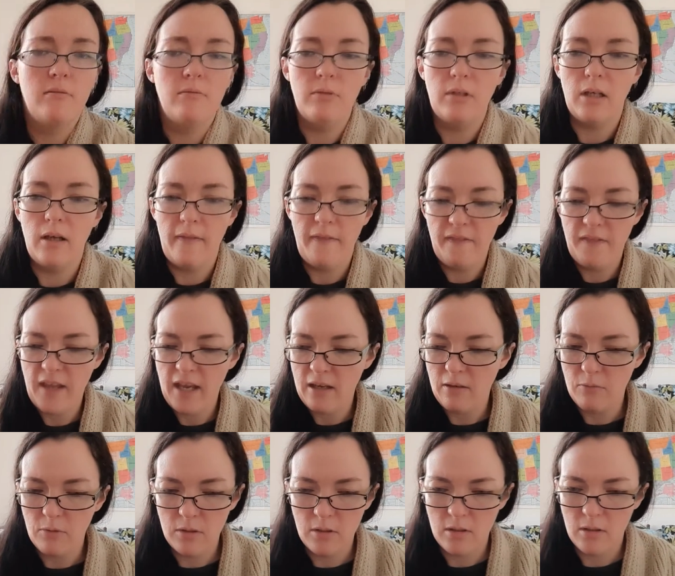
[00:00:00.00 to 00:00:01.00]
we got that
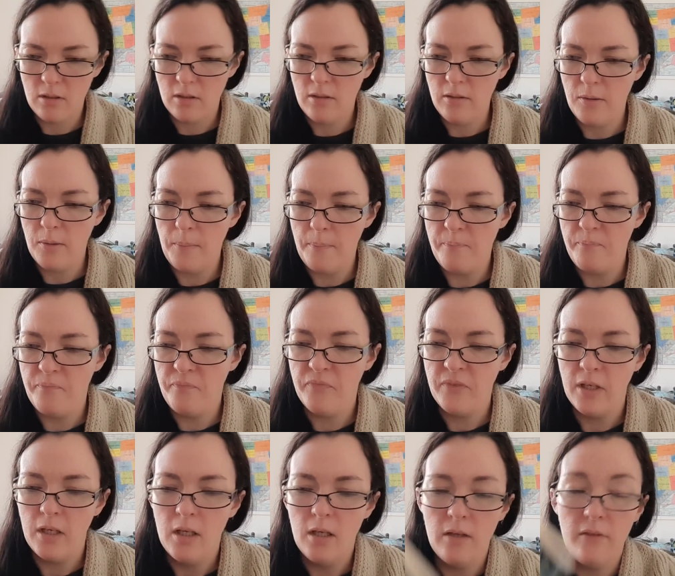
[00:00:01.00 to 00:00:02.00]
one.
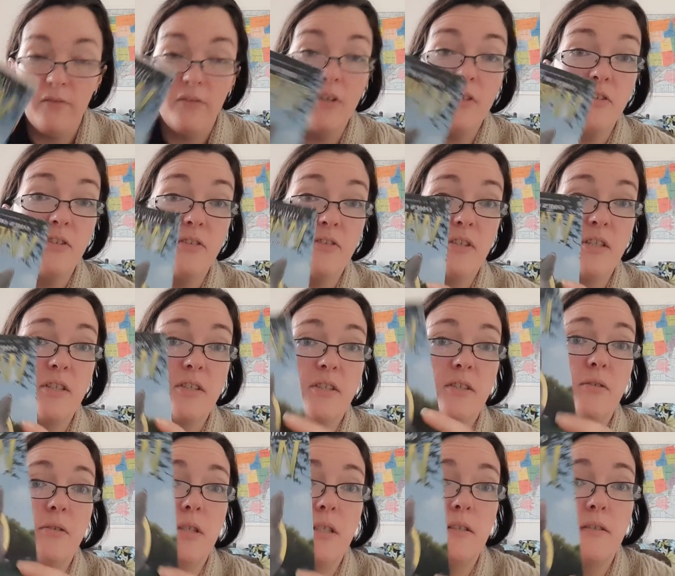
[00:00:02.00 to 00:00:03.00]
This is a
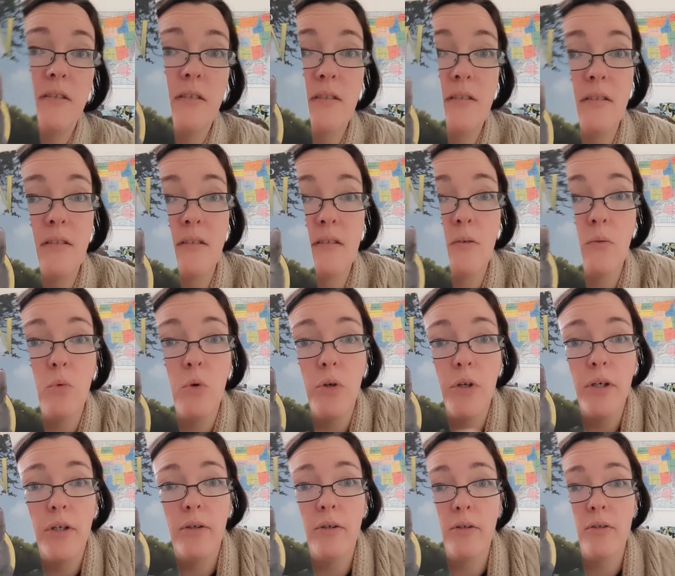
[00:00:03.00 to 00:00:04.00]
series. This is The
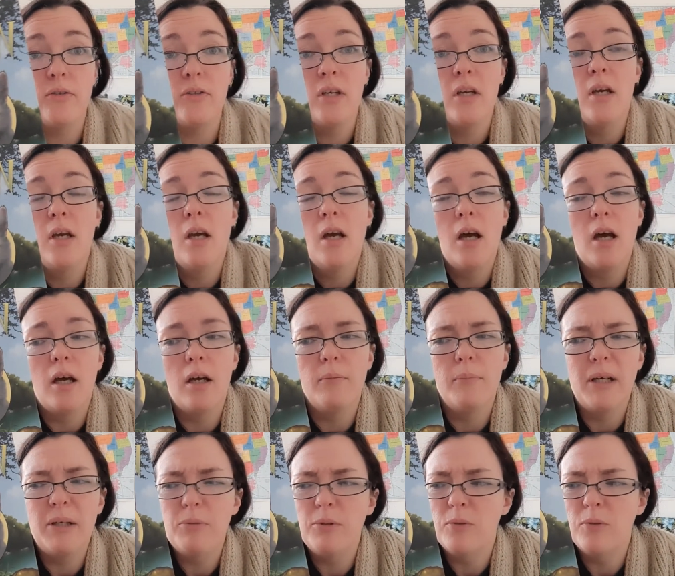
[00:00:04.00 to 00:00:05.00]
Warriors. I was